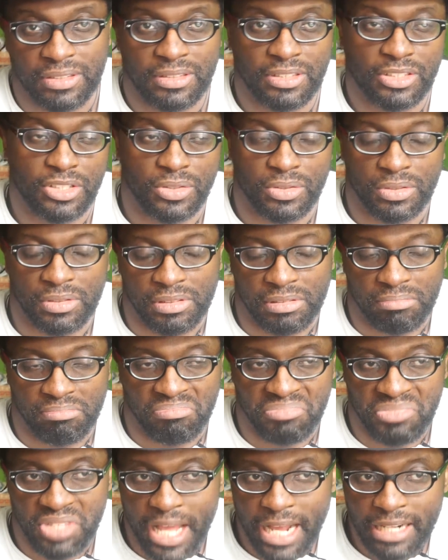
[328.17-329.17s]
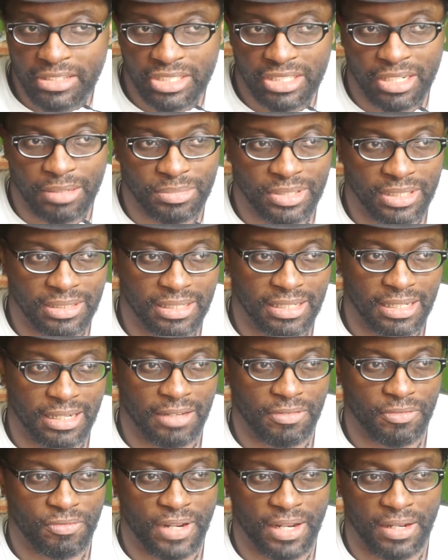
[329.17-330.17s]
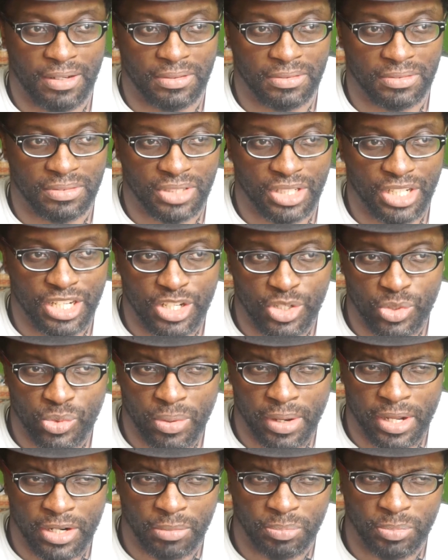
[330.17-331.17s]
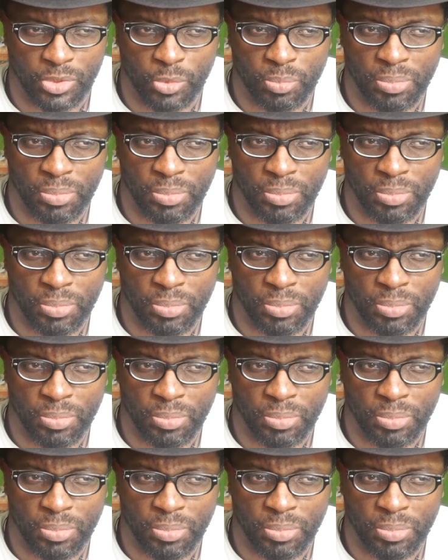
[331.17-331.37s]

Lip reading: So that's something that I found incredible.